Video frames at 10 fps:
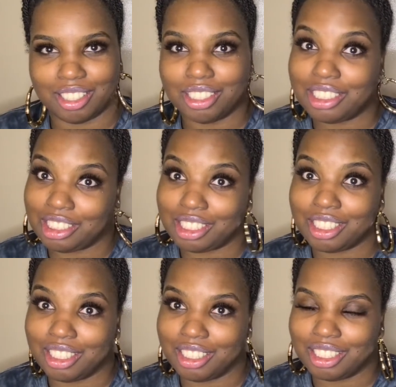she's
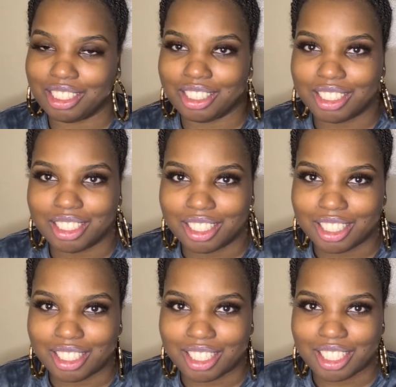good.
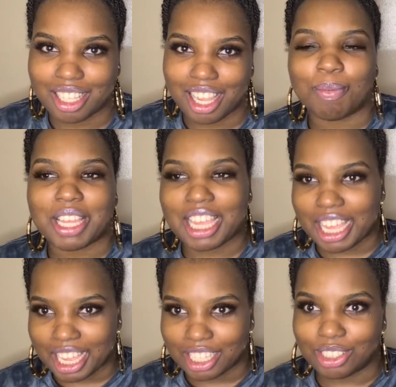But
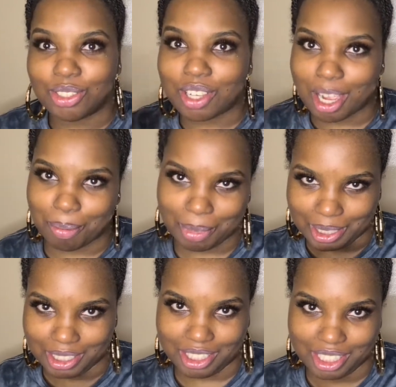yeah, two
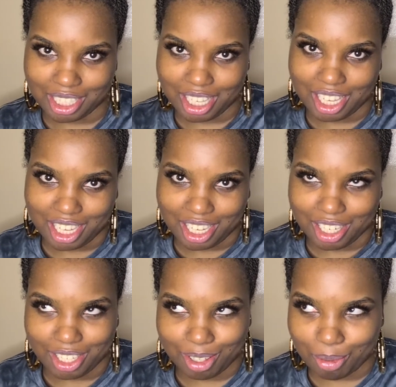companies.
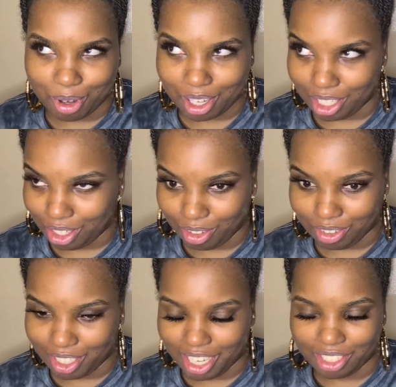You know,
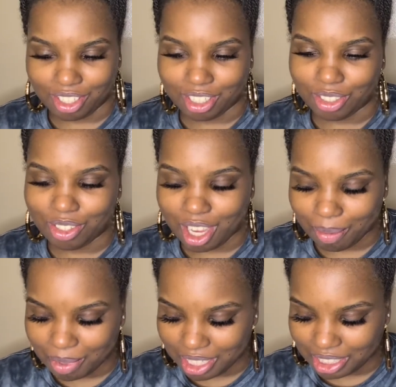side shot. Two
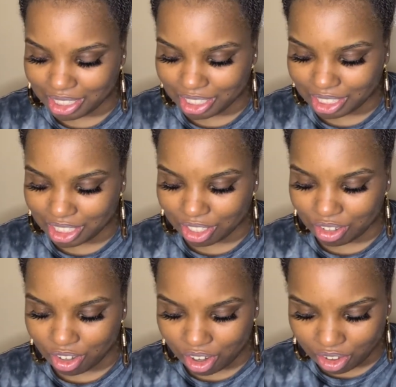companies is the
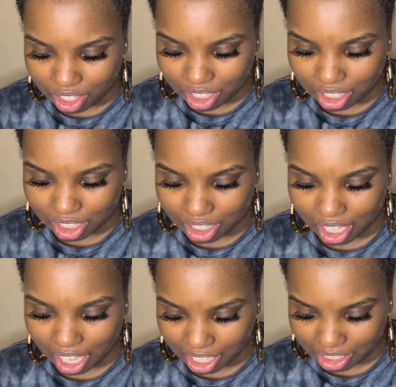Crayon
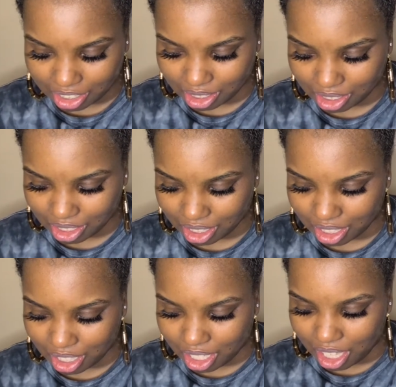Case
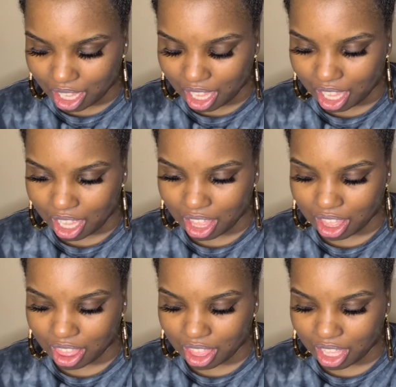
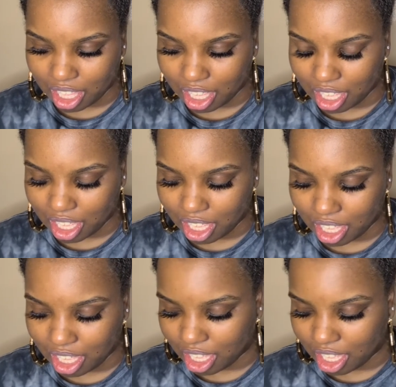and the